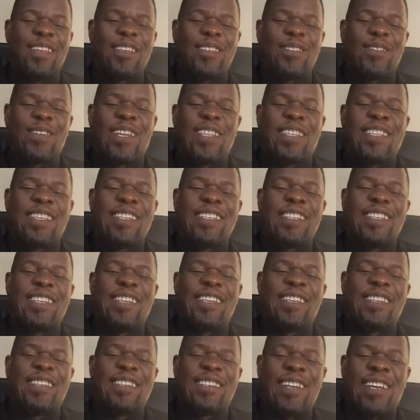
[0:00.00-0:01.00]
so I think
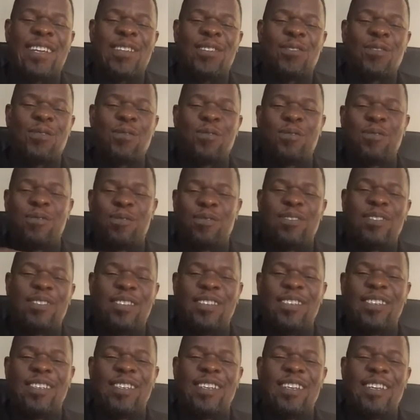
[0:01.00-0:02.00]
they tried to
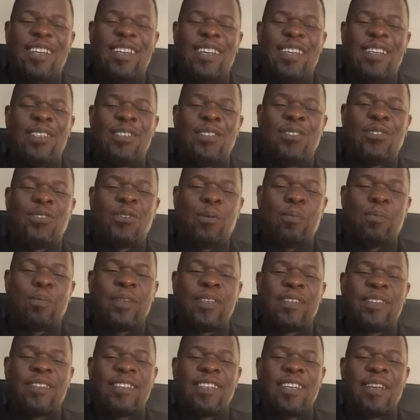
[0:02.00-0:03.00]
uh, jump
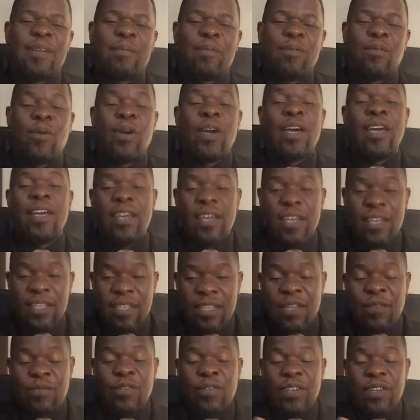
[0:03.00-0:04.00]
a step. Well,
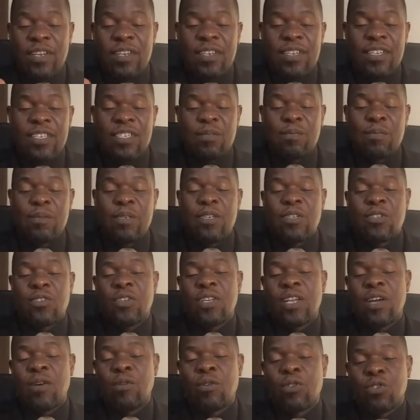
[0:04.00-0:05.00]
definitely this
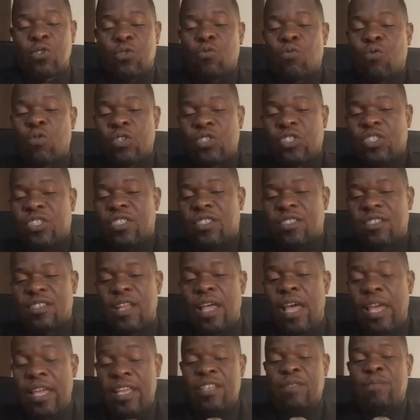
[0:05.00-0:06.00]
mediation I was watching,
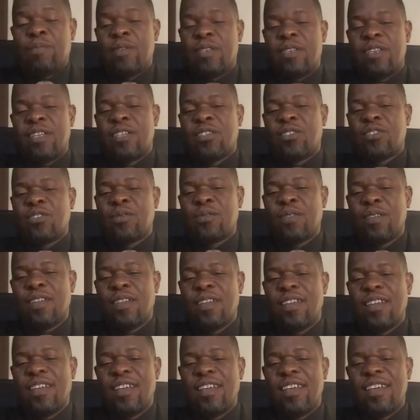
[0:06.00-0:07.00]
his mediation,
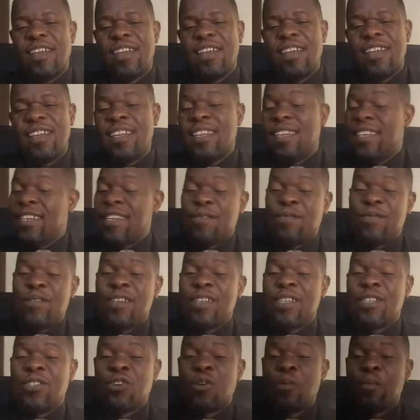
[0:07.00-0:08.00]
he
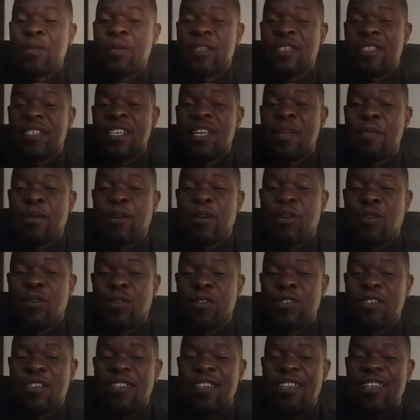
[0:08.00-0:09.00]
definitely jumped a step
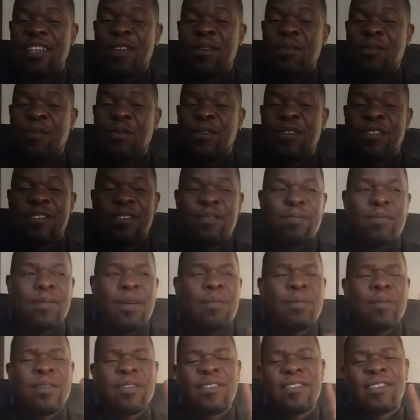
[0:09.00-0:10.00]
because he was
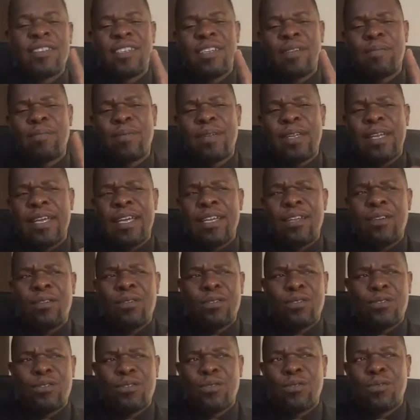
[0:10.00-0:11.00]
probably a step nine
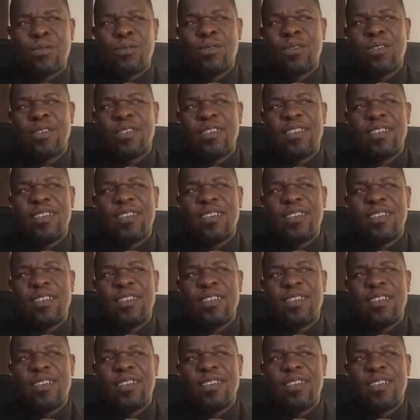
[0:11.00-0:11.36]
or so